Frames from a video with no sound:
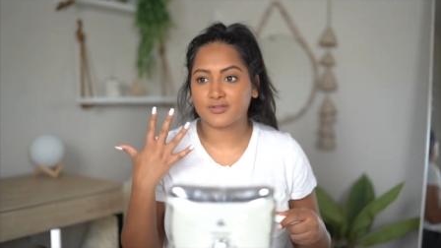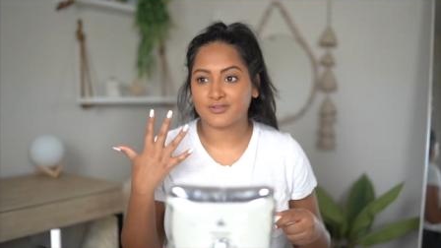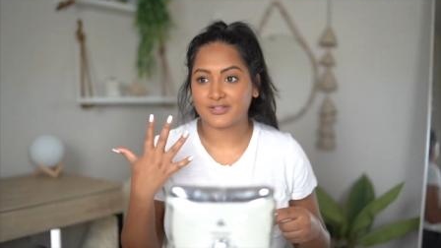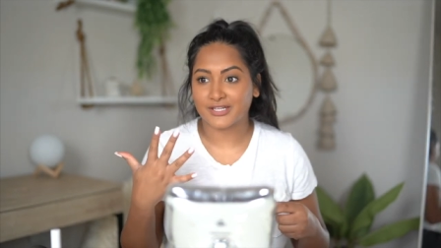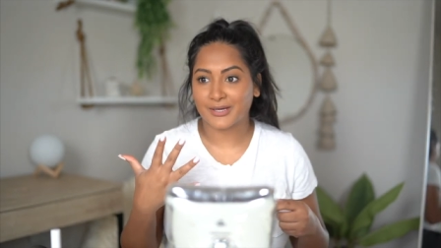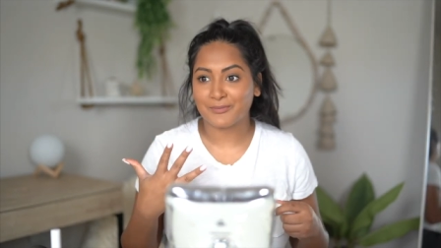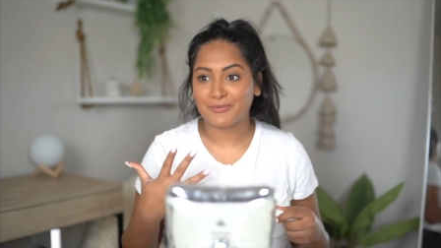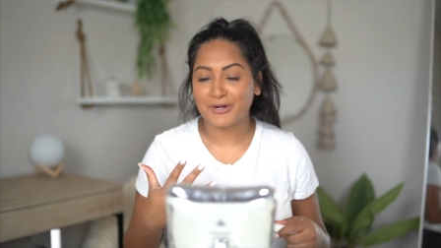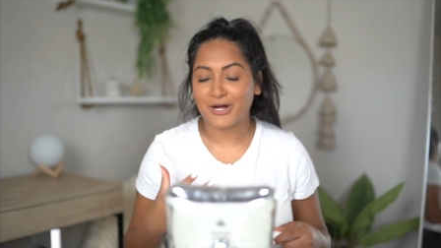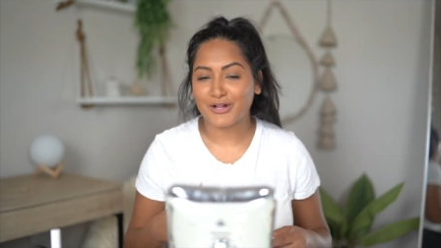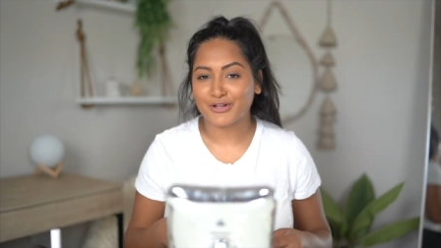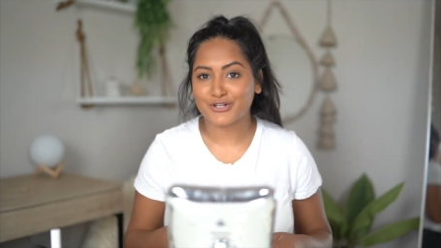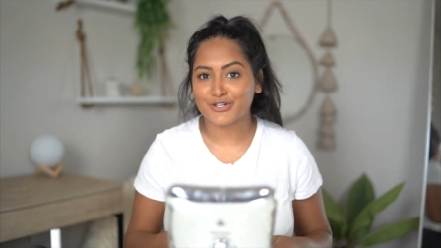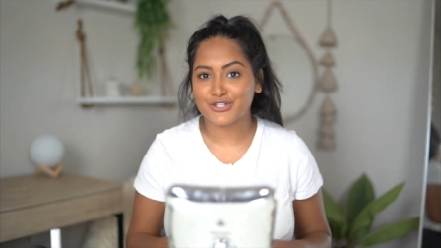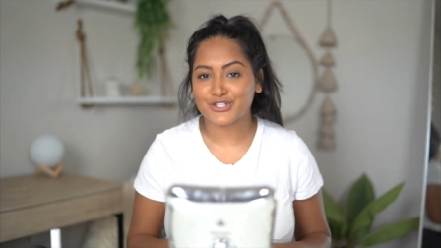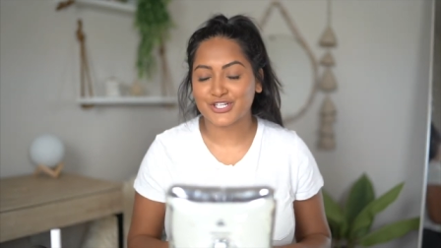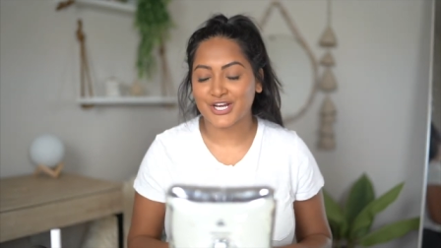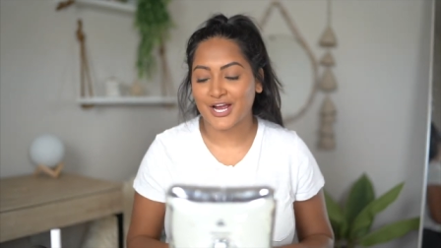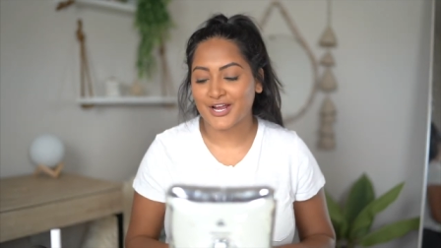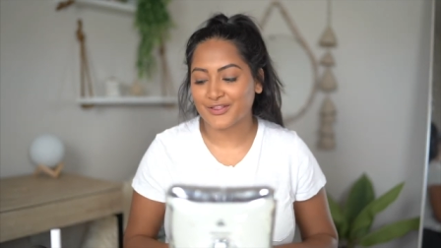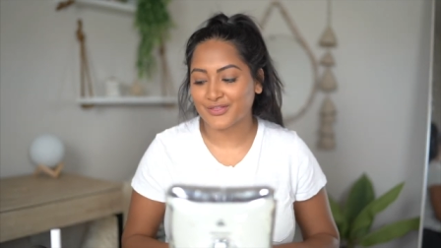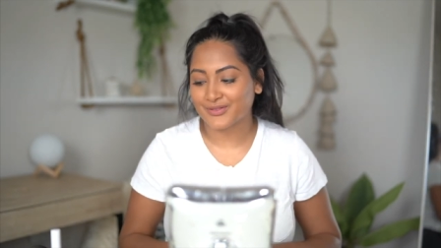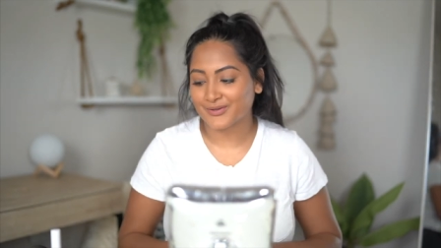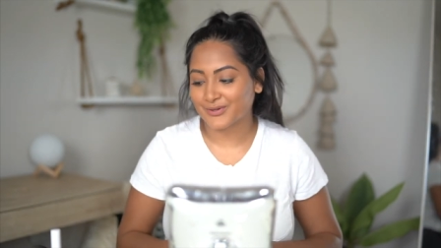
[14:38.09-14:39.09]
lip color
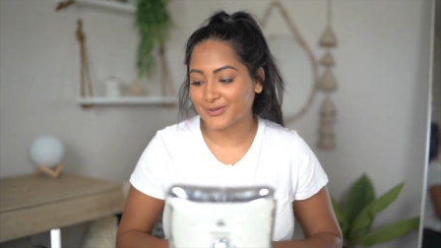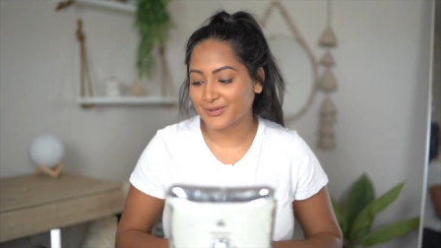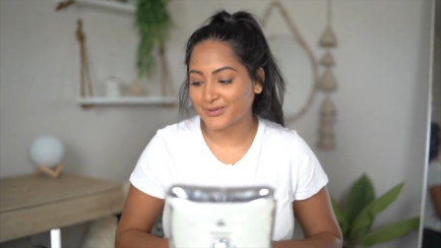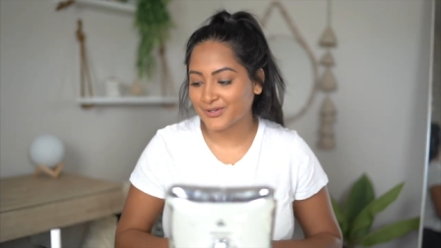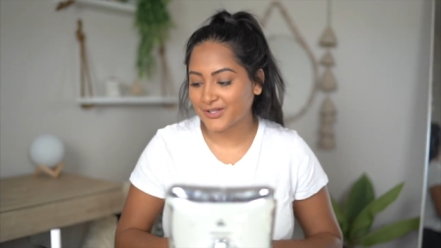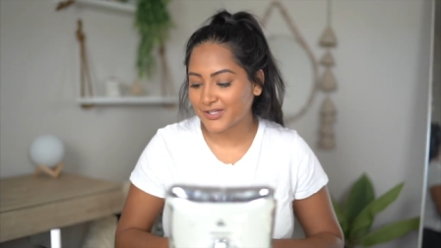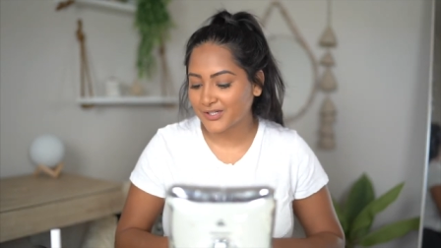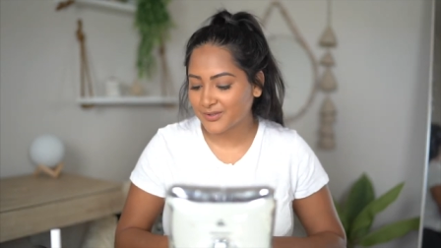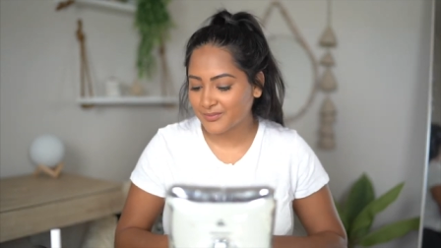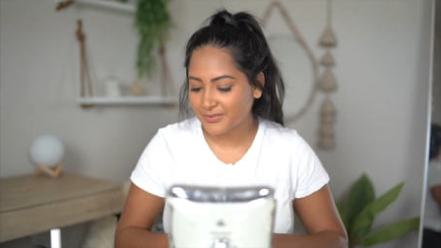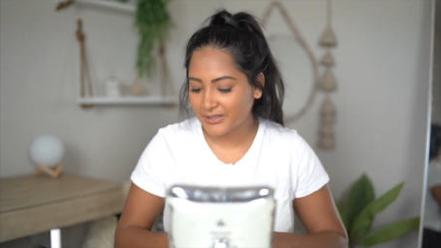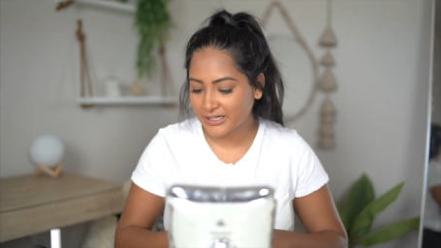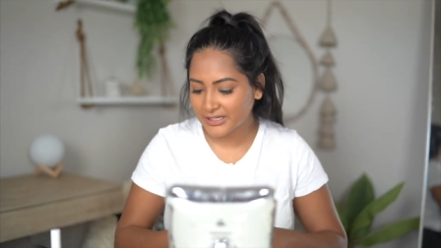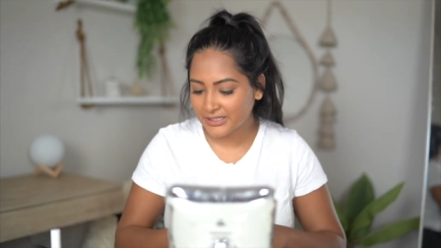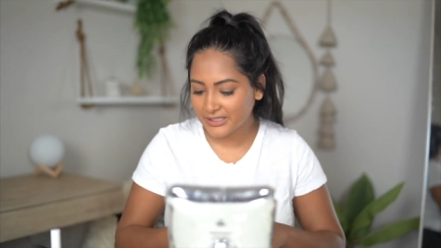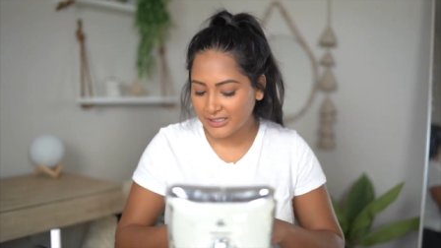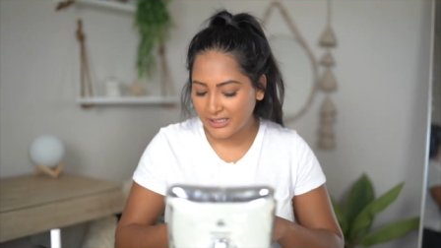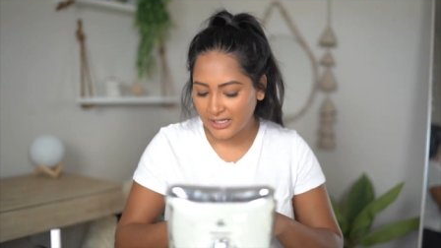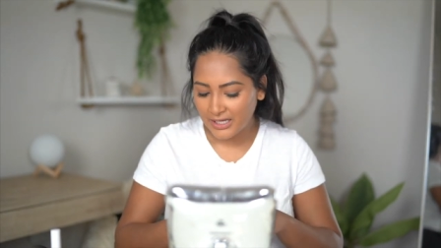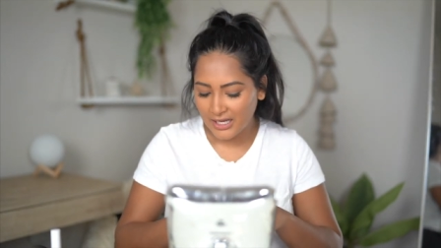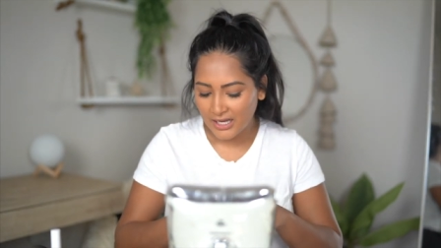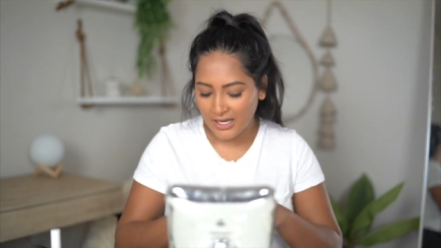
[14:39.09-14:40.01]
shine through a little bit